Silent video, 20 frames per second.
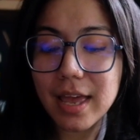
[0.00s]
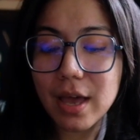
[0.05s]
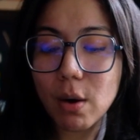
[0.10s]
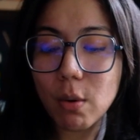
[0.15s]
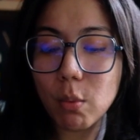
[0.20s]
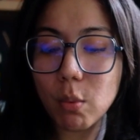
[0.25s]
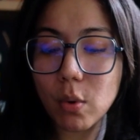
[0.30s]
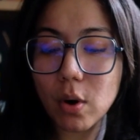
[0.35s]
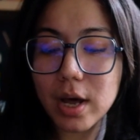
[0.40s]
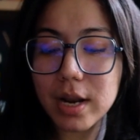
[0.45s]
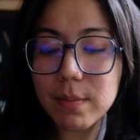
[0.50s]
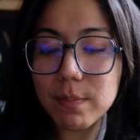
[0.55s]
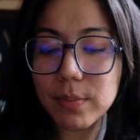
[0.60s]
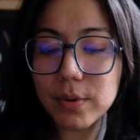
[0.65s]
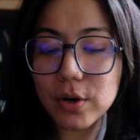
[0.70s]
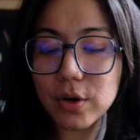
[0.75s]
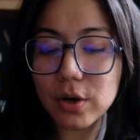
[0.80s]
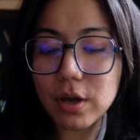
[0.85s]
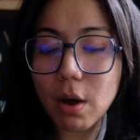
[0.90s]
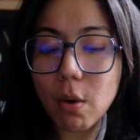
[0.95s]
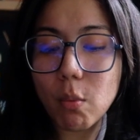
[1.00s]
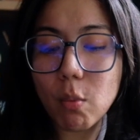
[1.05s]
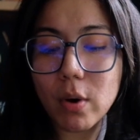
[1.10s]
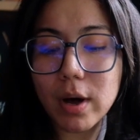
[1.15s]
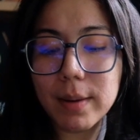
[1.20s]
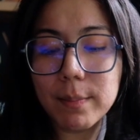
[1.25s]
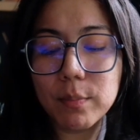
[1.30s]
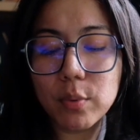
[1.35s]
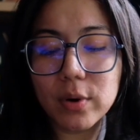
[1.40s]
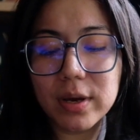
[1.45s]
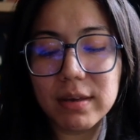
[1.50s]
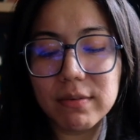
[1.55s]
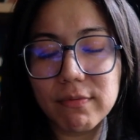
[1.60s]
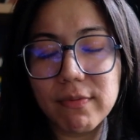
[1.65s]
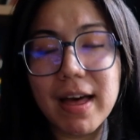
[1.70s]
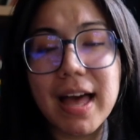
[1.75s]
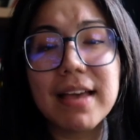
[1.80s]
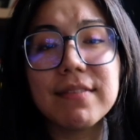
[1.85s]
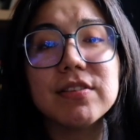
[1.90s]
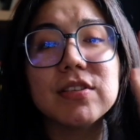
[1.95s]
1 book
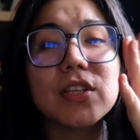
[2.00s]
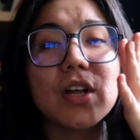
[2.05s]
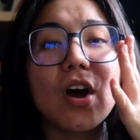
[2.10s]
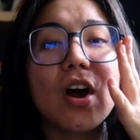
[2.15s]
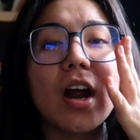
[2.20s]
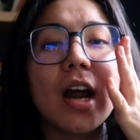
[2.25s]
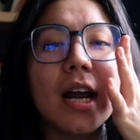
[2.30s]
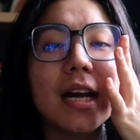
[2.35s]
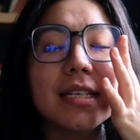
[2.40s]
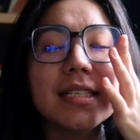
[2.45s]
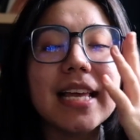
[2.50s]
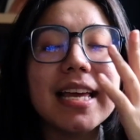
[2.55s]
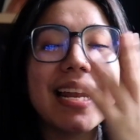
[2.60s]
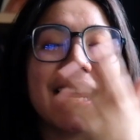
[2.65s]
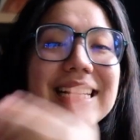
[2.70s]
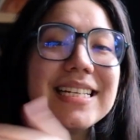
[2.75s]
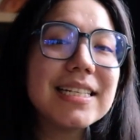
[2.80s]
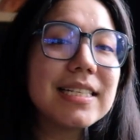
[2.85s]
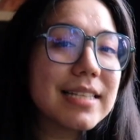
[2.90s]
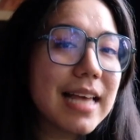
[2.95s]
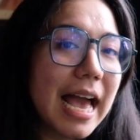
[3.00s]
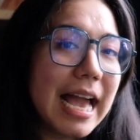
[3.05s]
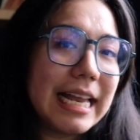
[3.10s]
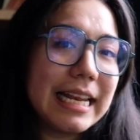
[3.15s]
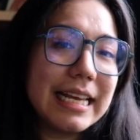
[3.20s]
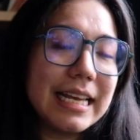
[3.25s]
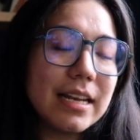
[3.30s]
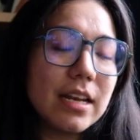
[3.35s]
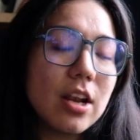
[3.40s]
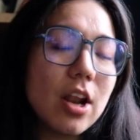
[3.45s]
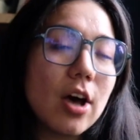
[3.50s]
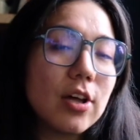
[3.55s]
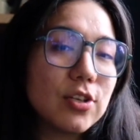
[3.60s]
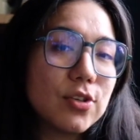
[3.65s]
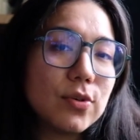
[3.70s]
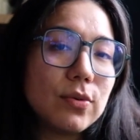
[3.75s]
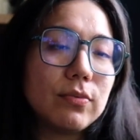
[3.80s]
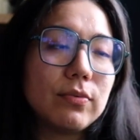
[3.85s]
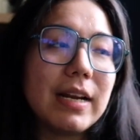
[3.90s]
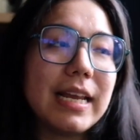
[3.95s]
1.5 stars, and I decided not
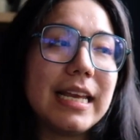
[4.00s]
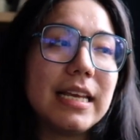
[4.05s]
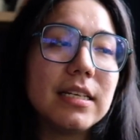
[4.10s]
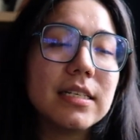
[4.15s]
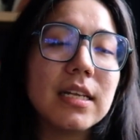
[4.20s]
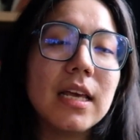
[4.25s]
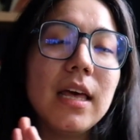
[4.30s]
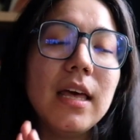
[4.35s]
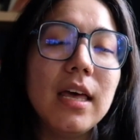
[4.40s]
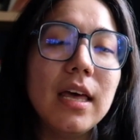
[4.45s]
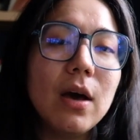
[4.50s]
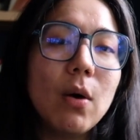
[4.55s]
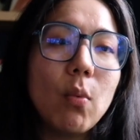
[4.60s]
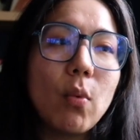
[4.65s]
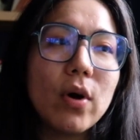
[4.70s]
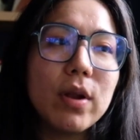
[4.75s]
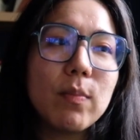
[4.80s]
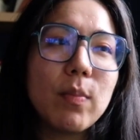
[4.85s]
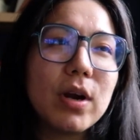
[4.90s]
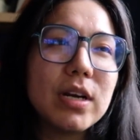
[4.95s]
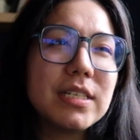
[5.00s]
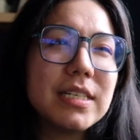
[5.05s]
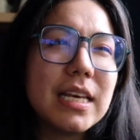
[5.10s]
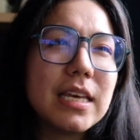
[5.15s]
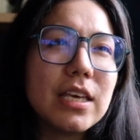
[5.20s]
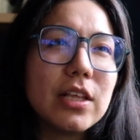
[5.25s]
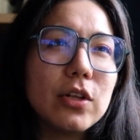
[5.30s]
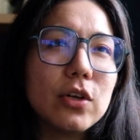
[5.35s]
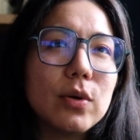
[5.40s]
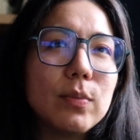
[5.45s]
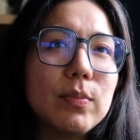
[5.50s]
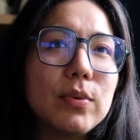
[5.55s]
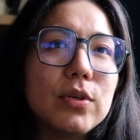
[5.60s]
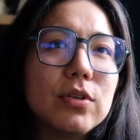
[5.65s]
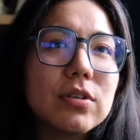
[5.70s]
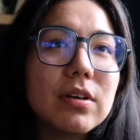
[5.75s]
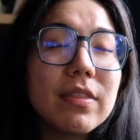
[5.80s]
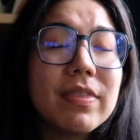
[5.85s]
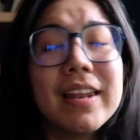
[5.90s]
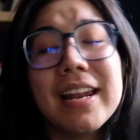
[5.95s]
to rate one particular
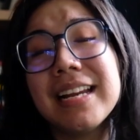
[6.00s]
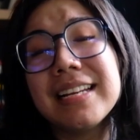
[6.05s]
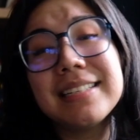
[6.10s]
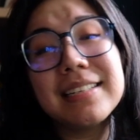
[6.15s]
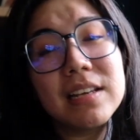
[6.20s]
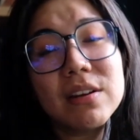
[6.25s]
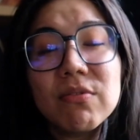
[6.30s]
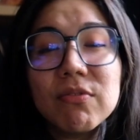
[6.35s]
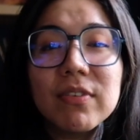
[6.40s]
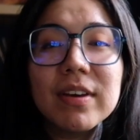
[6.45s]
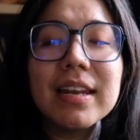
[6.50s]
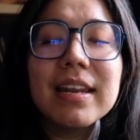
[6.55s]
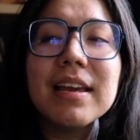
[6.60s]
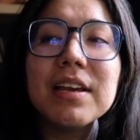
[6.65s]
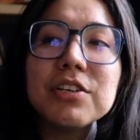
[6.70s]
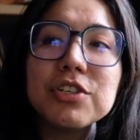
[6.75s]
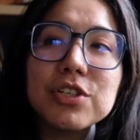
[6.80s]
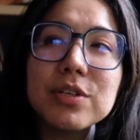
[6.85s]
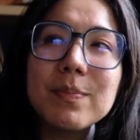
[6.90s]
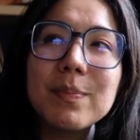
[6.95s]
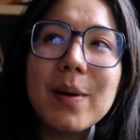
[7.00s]
book that I did finish,